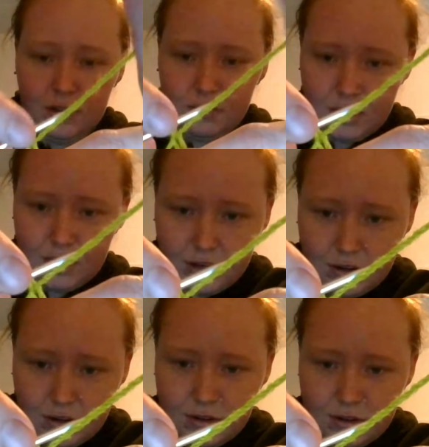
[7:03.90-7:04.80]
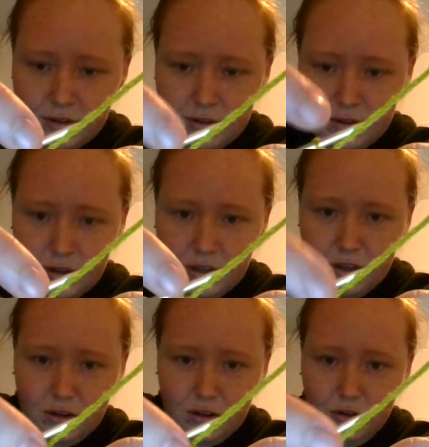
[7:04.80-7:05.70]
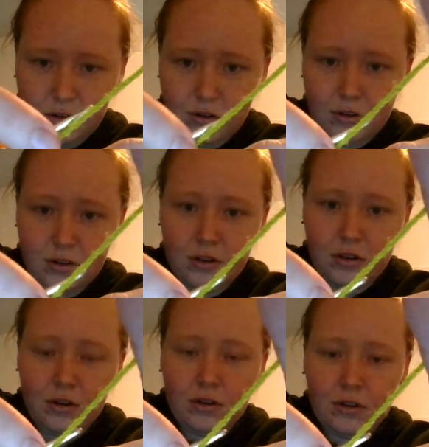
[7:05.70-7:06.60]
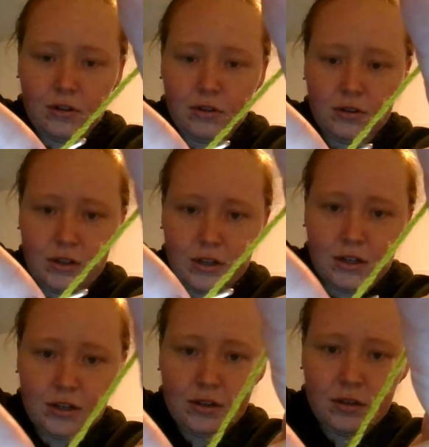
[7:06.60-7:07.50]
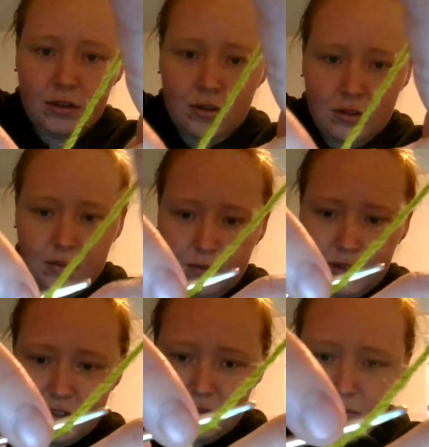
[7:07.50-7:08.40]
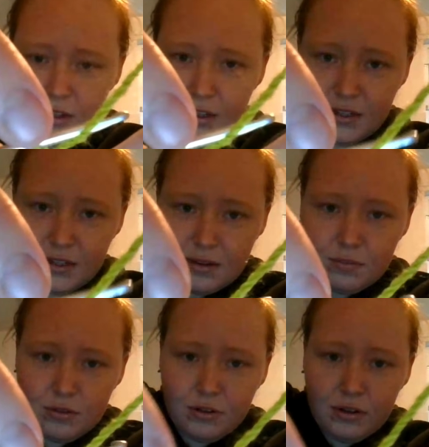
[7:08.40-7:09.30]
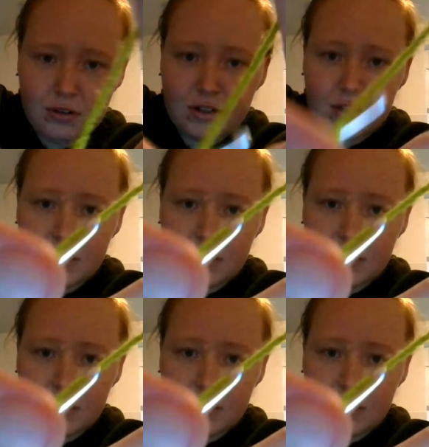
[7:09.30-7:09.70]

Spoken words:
you can secure your yarn, which is really simple. You just